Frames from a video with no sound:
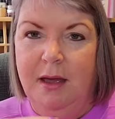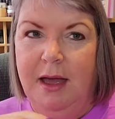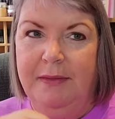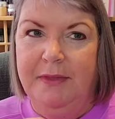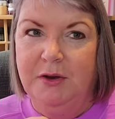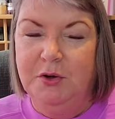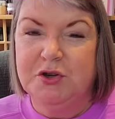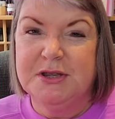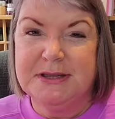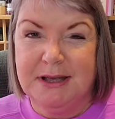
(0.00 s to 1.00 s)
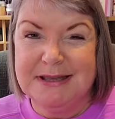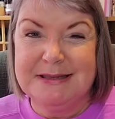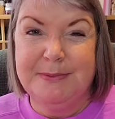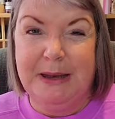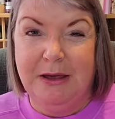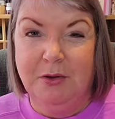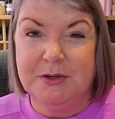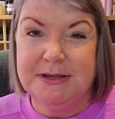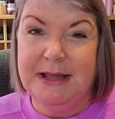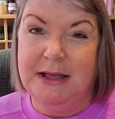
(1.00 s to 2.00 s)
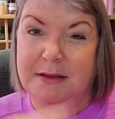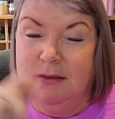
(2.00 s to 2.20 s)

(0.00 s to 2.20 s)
and then you just start spinning onto that,